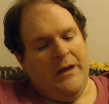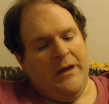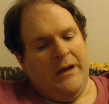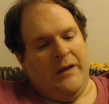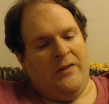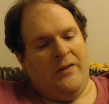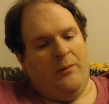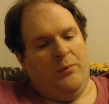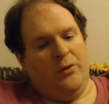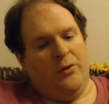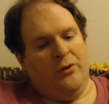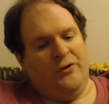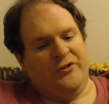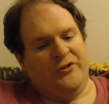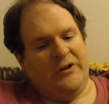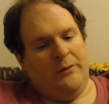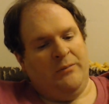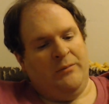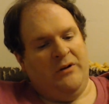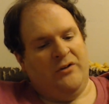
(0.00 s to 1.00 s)
and the bull
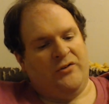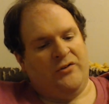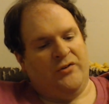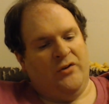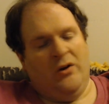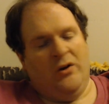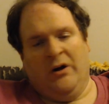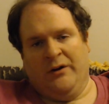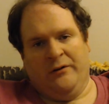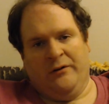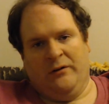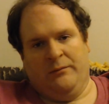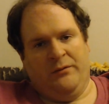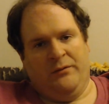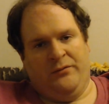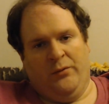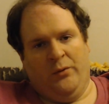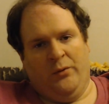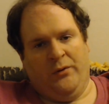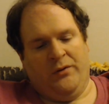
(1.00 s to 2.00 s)
shall be slaughtered
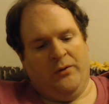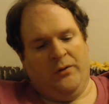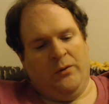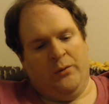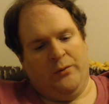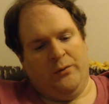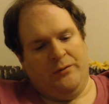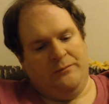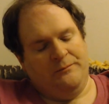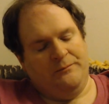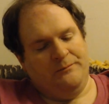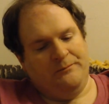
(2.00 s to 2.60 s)
before the Lord.